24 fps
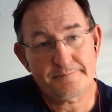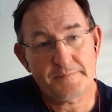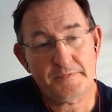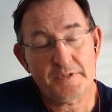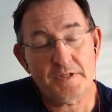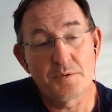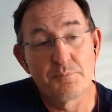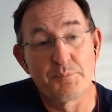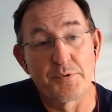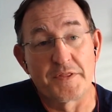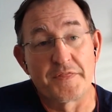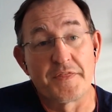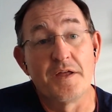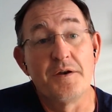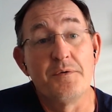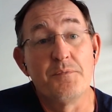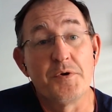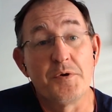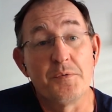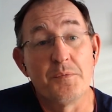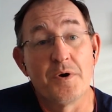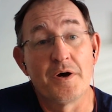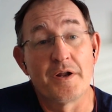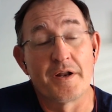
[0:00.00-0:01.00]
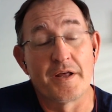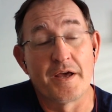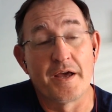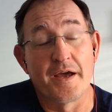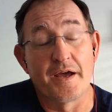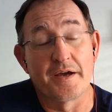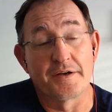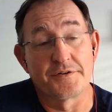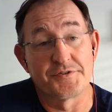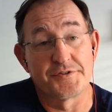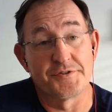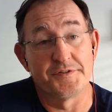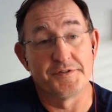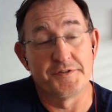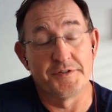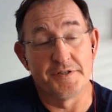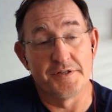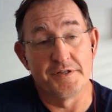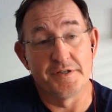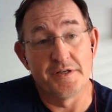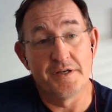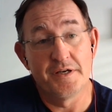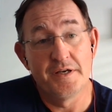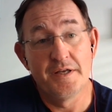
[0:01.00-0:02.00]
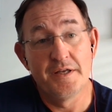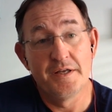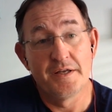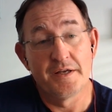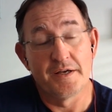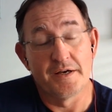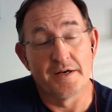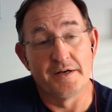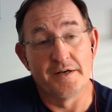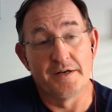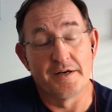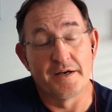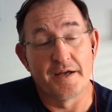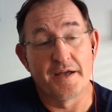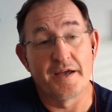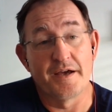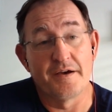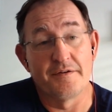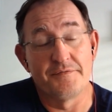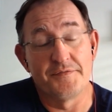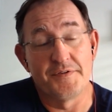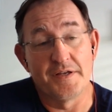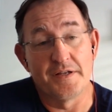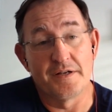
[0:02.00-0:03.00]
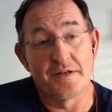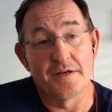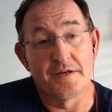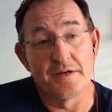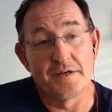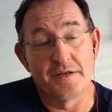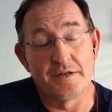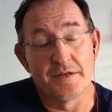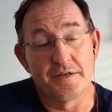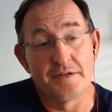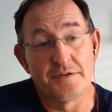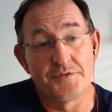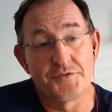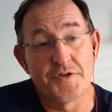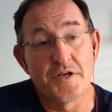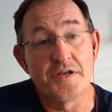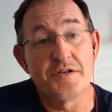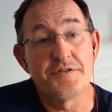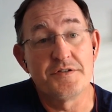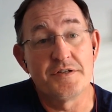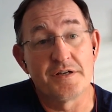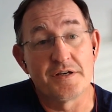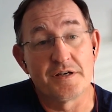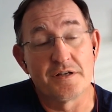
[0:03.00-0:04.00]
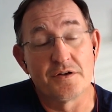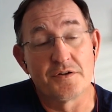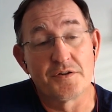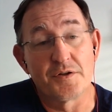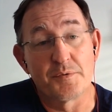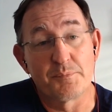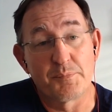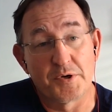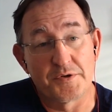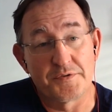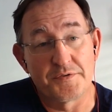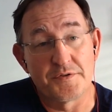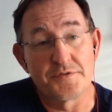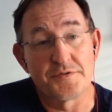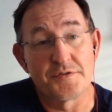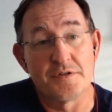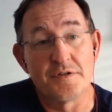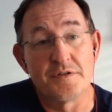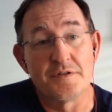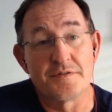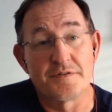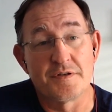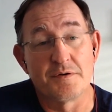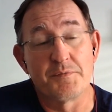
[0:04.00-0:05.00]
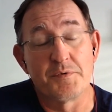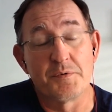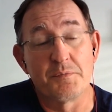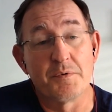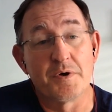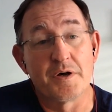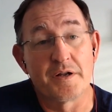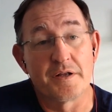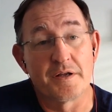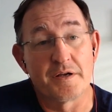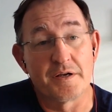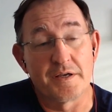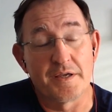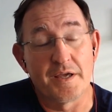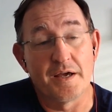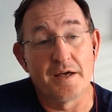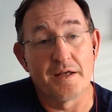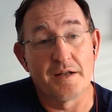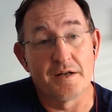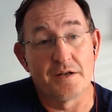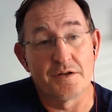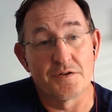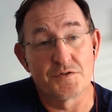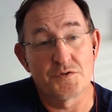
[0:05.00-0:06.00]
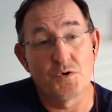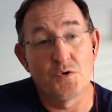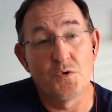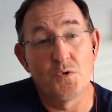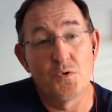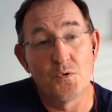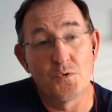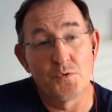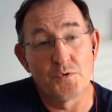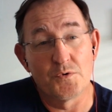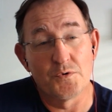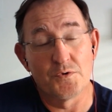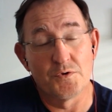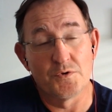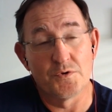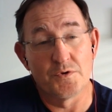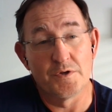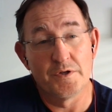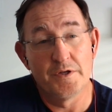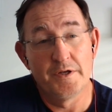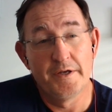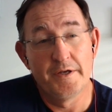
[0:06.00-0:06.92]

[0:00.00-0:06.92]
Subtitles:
but then we want to actually have data changing in other partitions, and we want to get a total